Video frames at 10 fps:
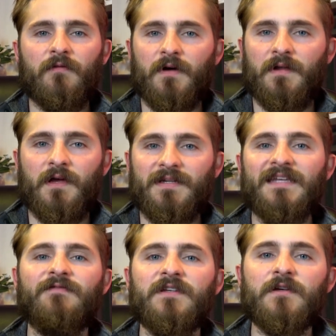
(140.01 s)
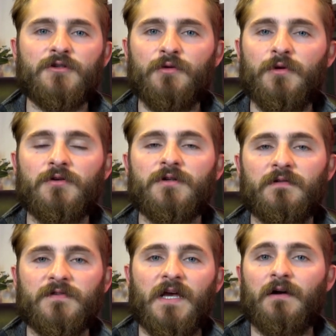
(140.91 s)
an even distribution
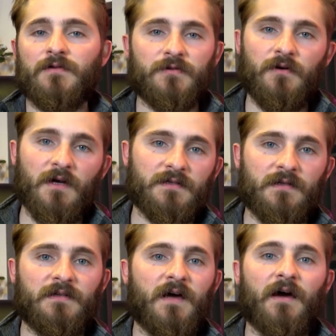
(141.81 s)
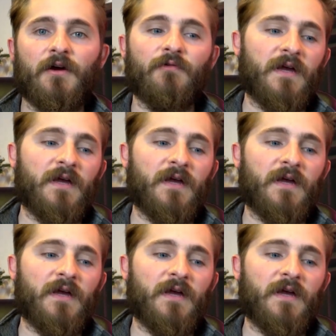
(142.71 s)
of sounds across the entire